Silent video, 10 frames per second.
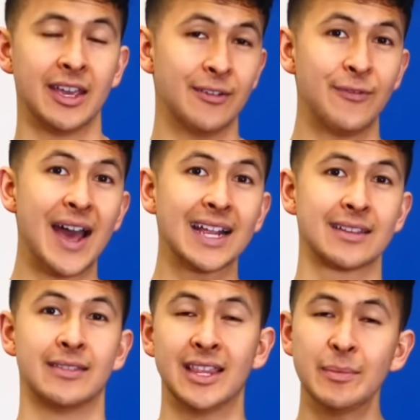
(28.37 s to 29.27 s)
In
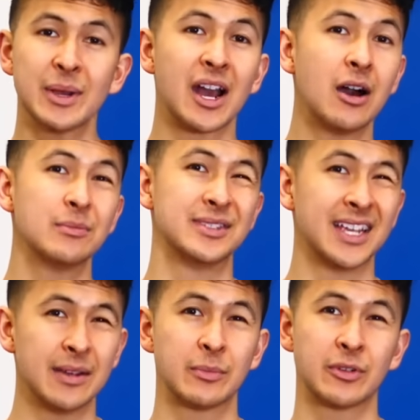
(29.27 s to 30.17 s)
fact, they become
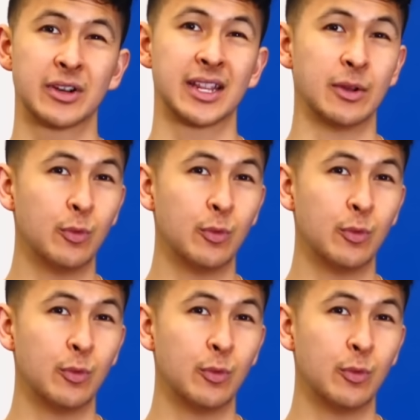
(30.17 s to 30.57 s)
temporarily